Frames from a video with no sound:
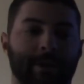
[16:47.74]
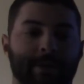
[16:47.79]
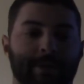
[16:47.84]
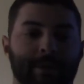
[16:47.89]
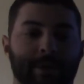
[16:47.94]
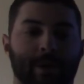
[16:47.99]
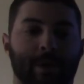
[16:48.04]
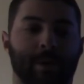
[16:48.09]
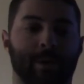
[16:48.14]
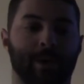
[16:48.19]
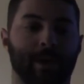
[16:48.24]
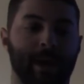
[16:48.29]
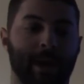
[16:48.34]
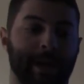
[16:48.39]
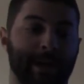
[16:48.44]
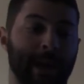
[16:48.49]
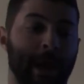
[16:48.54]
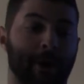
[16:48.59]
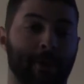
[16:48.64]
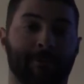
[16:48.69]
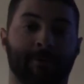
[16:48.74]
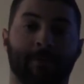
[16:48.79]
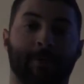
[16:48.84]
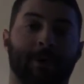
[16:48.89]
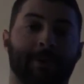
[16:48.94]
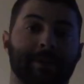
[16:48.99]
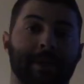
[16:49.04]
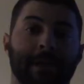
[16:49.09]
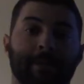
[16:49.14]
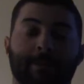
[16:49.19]
so now the
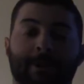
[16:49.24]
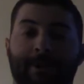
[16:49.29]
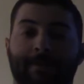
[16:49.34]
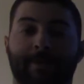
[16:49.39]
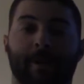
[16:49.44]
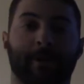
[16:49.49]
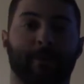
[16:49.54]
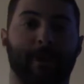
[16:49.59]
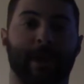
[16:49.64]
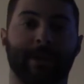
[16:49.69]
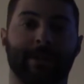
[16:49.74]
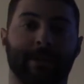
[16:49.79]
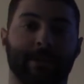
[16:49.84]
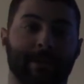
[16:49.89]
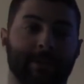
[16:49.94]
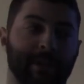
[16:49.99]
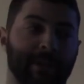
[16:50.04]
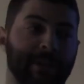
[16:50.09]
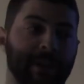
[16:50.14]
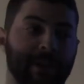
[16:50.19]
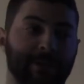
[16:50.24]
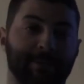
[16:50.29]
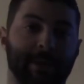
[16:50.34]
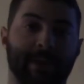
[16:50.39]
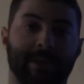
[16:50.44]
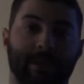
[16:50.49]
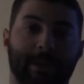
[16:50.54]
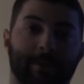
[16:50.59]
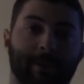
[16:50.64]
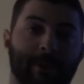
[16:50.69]
football team just fundraises and then they
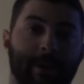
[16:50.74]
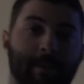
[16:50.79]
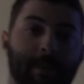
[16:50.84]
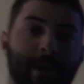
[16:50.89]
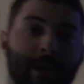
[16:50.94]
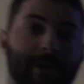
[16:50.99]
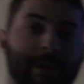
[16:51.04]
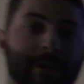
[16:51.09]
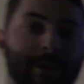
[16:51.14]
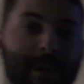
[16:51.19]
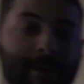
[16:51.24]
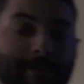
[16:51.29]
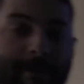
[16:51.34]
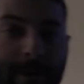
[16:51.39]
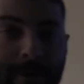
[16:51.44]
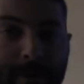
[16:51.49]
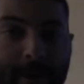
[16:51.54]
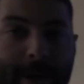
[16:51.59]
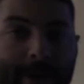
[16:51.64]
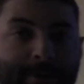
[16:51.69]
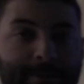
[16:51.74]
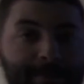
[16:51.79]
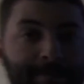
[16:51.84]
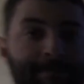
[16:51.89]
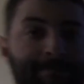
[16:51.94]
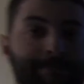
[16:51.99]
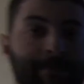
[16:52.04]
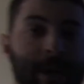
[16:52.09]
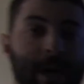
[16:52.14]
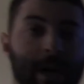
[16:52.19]
spend some of their money that they fundraise
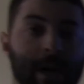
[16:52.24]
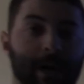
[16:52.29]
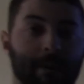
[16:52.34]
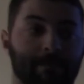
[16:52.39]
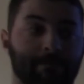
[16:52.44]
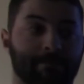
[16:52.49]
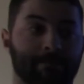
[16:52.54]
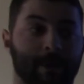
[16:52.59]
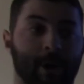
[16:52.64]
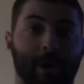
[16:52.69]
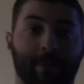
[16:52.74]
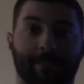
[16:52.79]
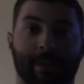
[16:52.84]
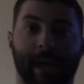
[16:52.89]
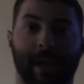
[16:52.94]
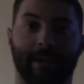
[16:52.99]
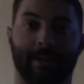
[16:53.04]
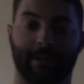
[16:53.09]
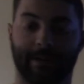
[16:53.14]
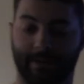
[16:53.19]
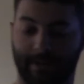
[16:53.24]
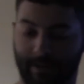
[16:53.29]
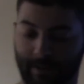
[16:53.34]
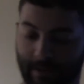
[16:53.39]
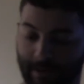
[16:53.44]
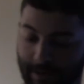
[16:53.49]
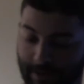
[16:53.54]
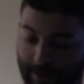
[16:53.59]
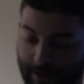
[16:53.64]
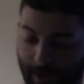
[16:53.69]
on pants.
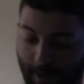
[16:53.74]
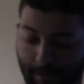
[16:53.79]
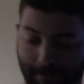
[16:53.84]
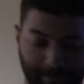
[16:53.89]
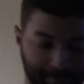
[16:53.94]
So